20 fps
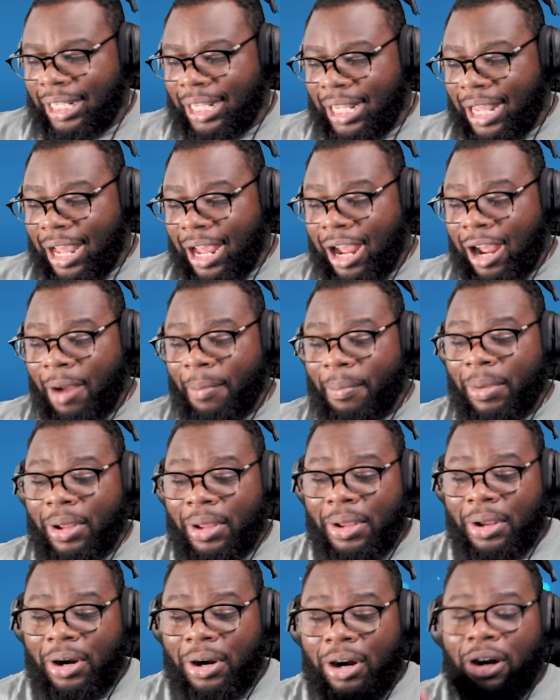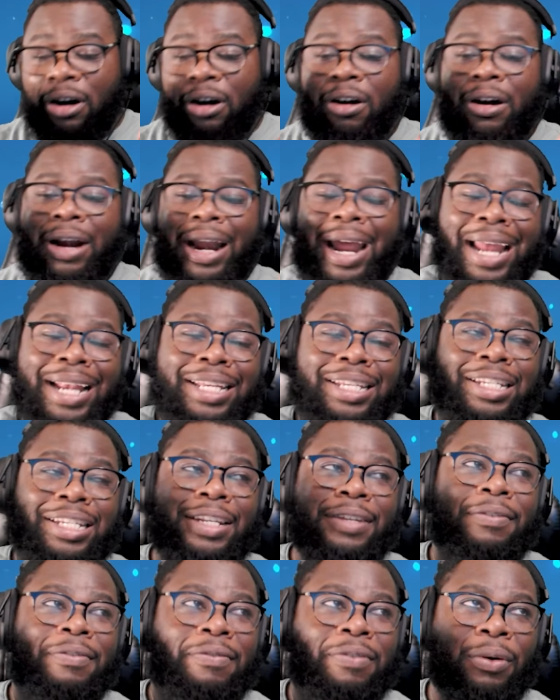Um, her at
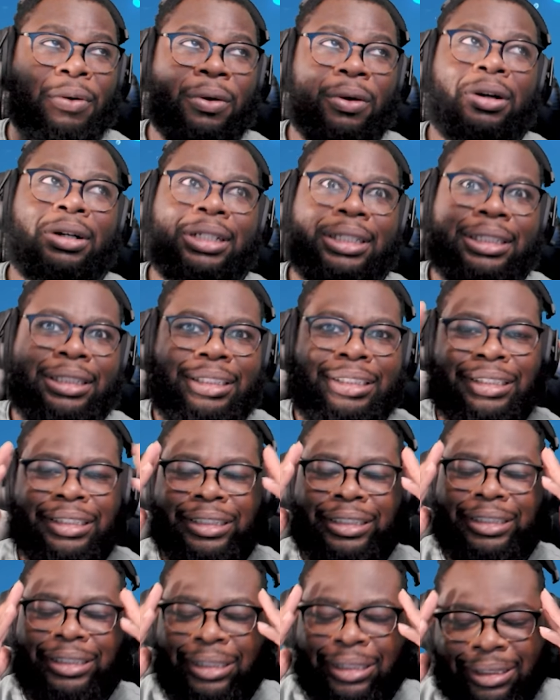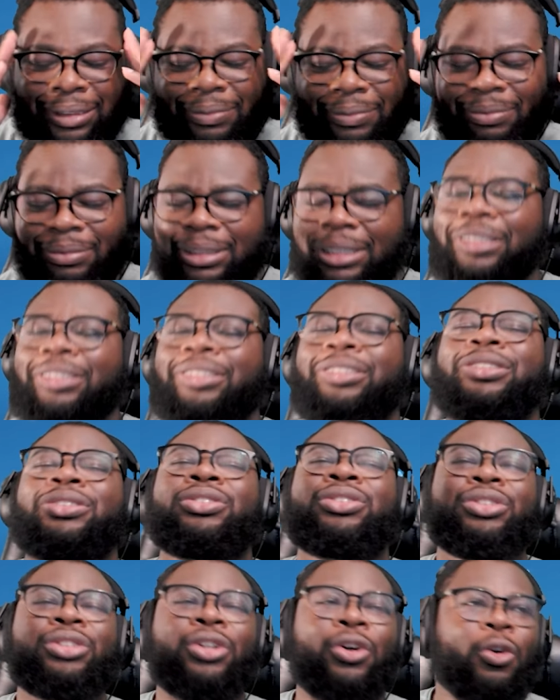C four is just, it's
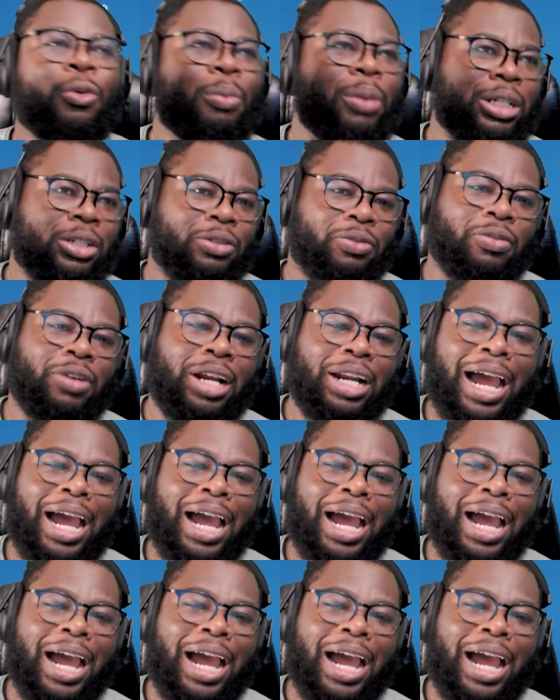just so much fun.